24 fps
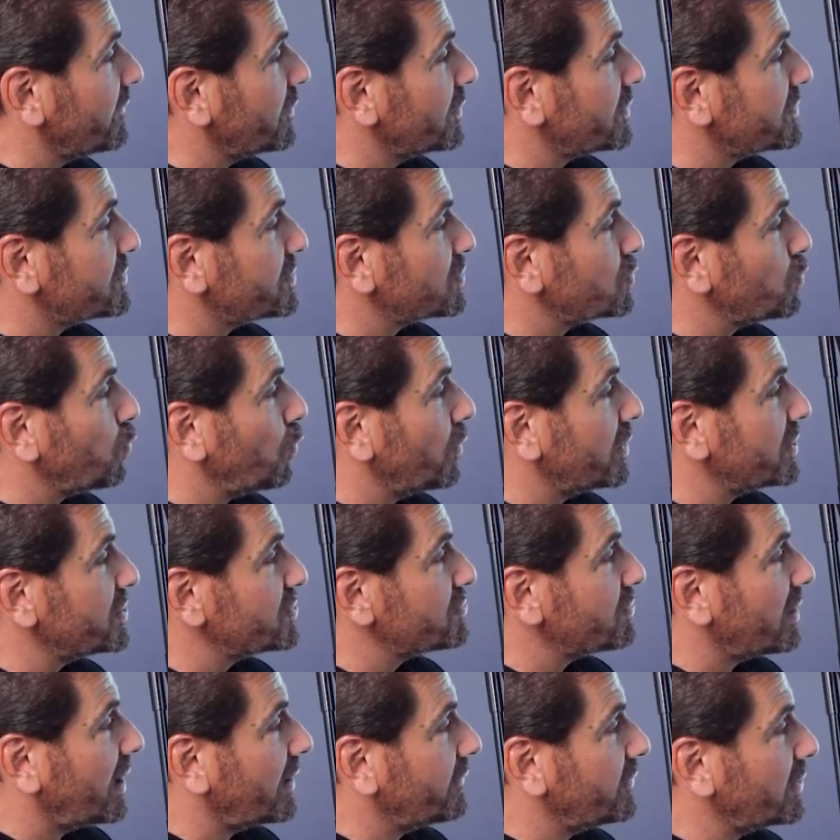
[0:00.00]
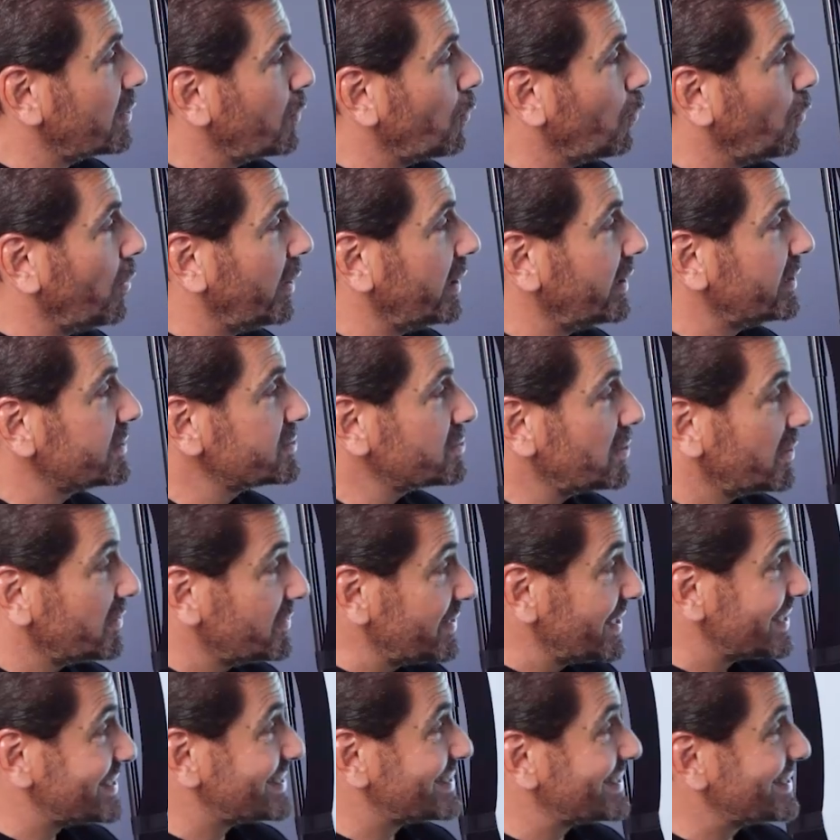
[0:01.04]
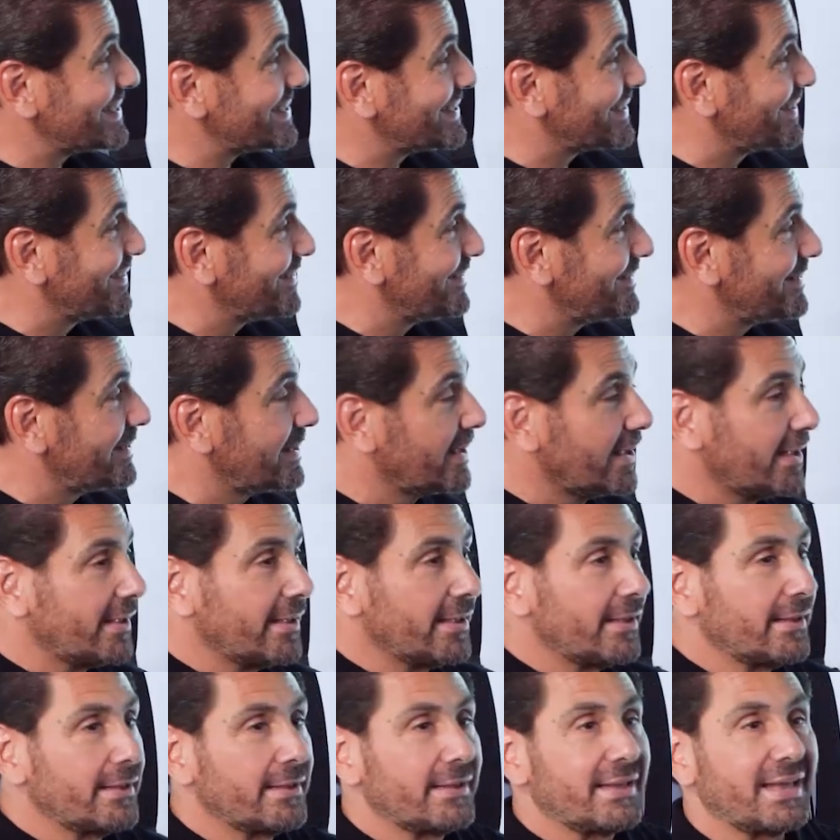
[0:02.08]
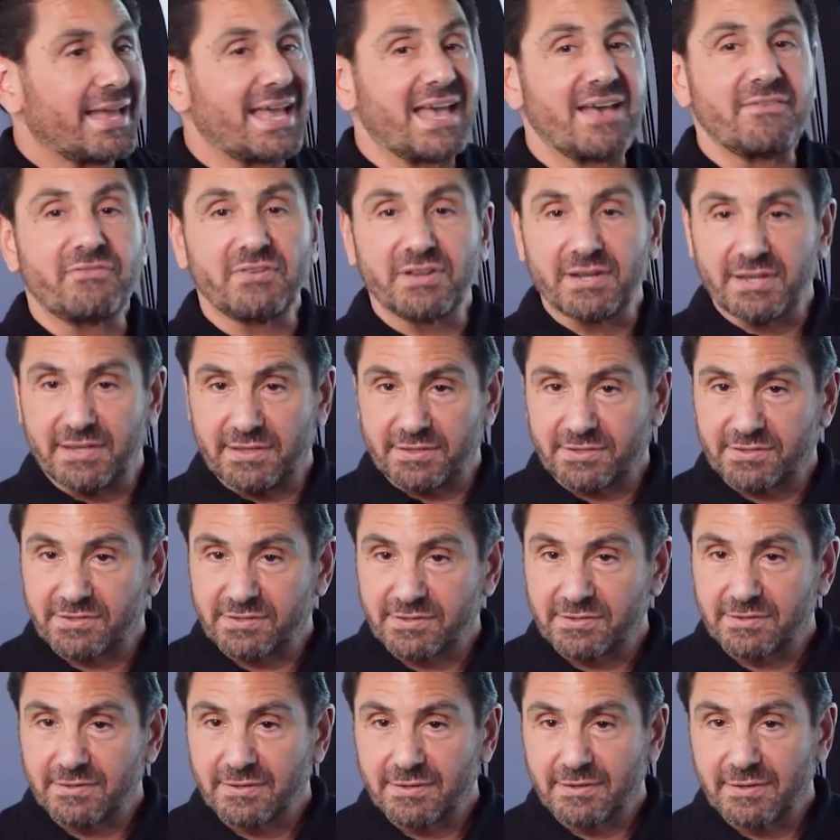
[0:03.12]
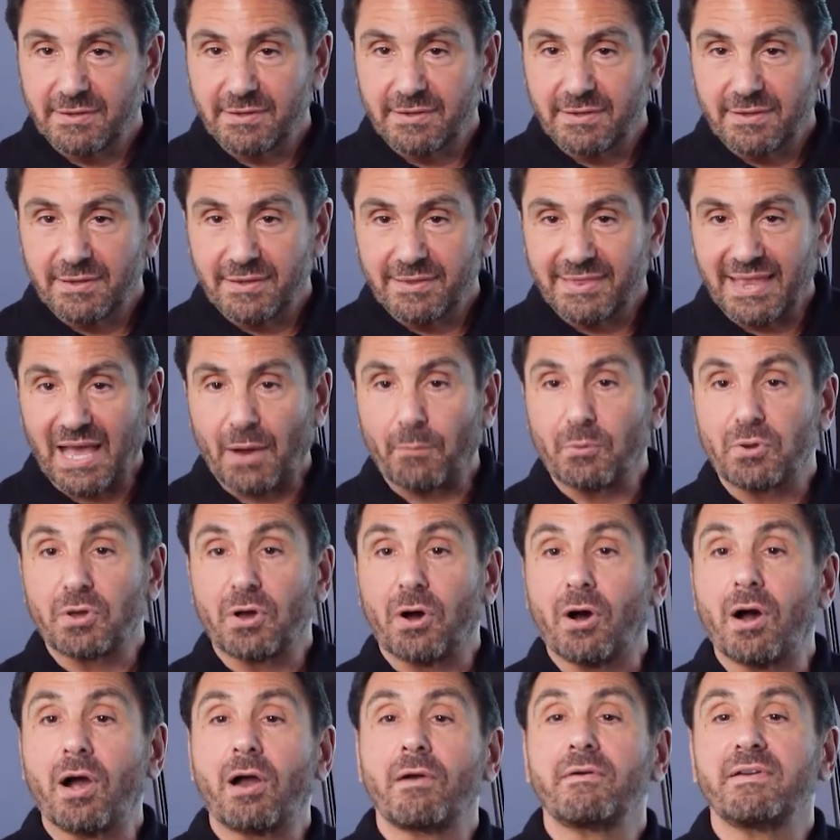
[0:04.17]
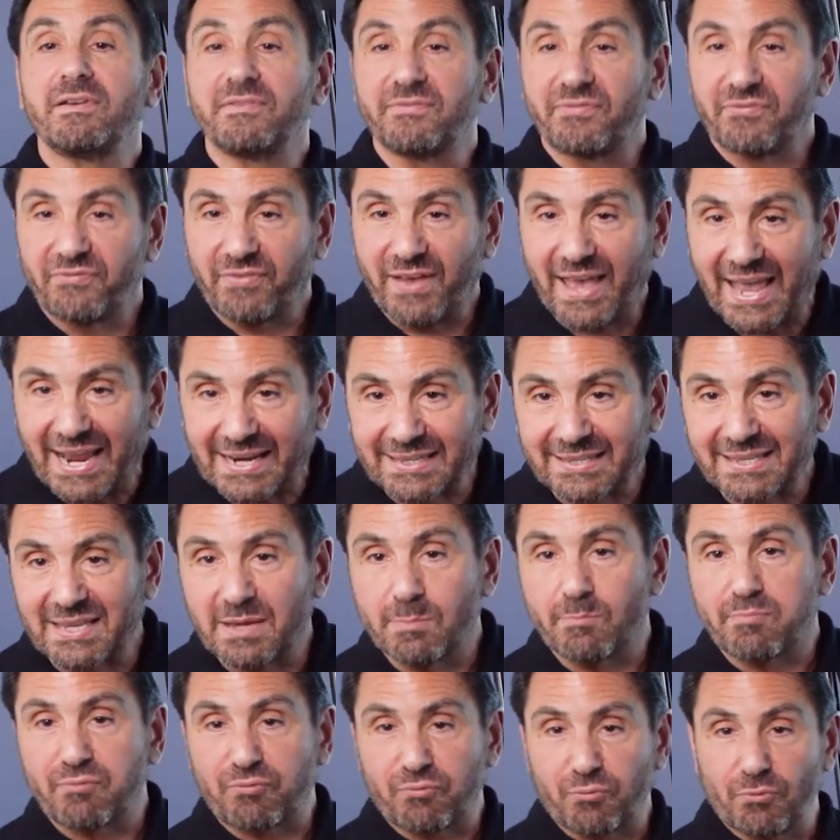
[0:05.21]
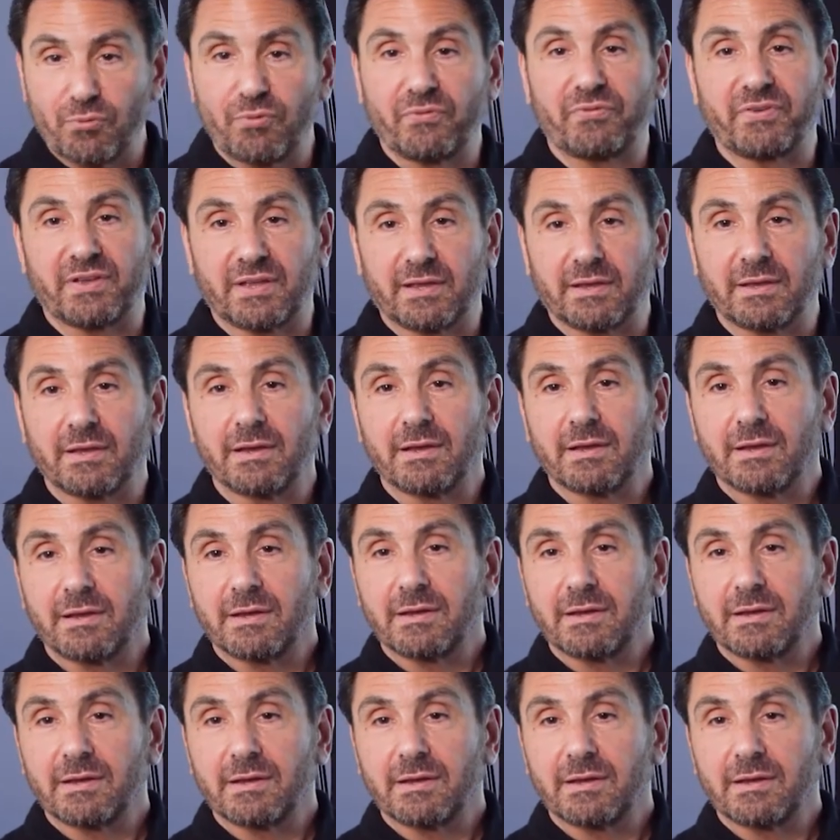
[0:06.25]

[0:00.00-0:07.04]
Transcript: versus 1 driving 1. So this is good evidence that we are in fact improving